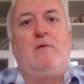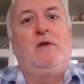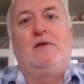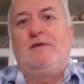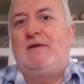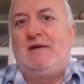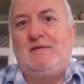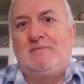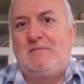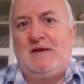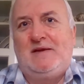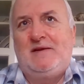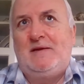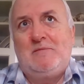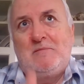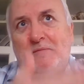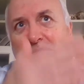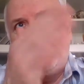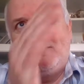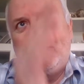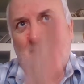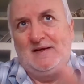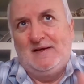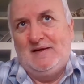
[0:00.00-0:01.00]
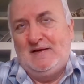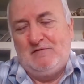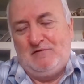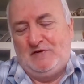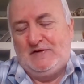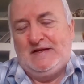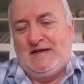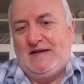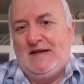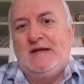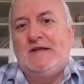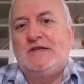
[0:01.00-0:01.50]
and in, for
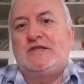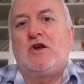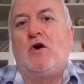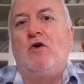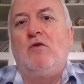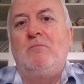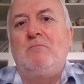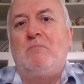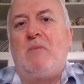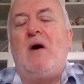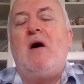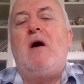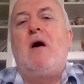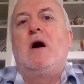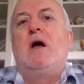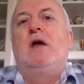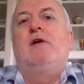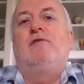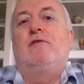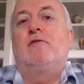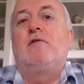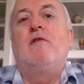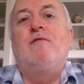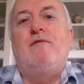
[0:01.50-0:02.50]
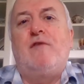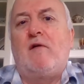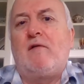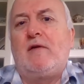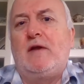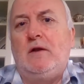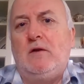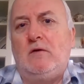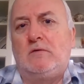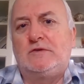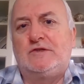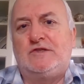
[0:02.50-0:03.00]
years gone by for a
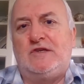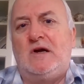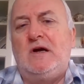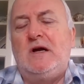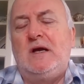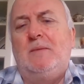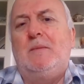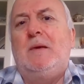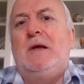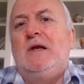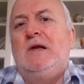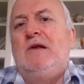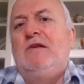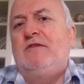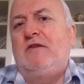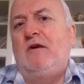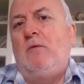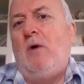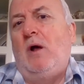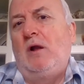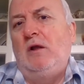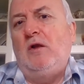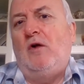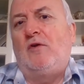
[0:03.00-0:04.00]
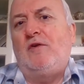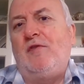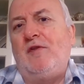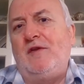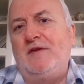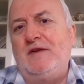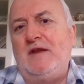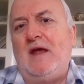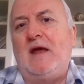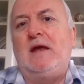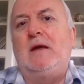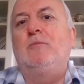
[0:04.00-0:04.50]
very long time. So a lot of the
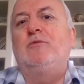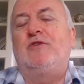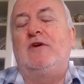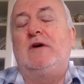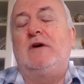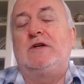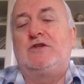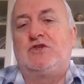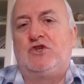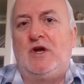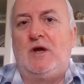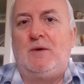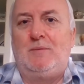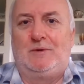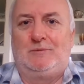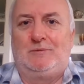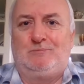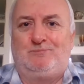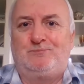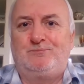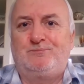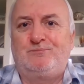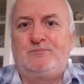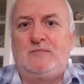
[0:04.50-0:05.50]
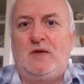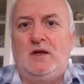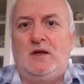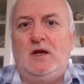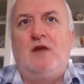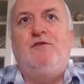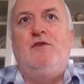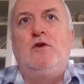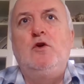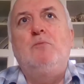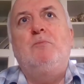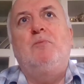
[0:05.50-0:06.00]
names are German.
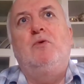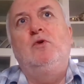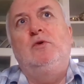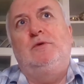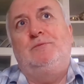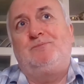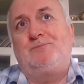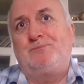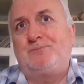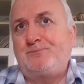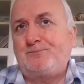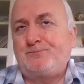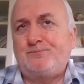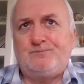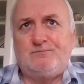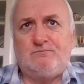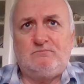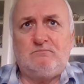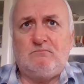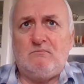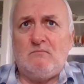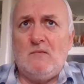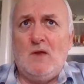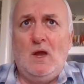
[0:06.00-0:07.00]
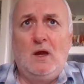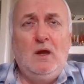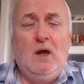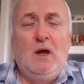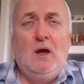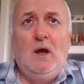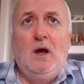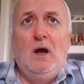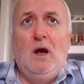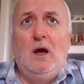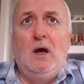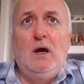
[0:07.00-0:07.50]
If you put
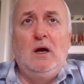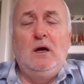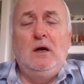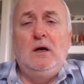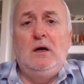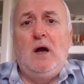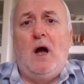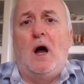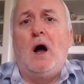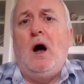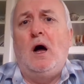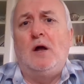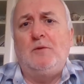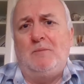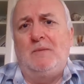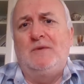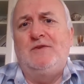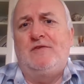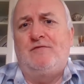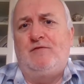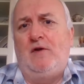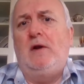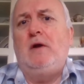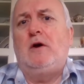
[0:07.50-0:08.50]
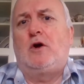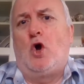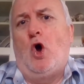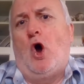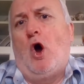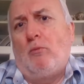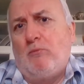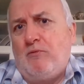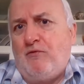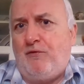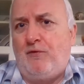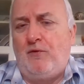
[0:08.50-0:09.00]
uh,
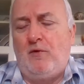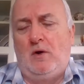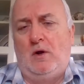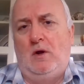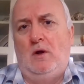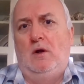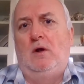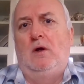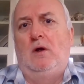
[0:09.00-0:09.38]
Hartmannswillerkopf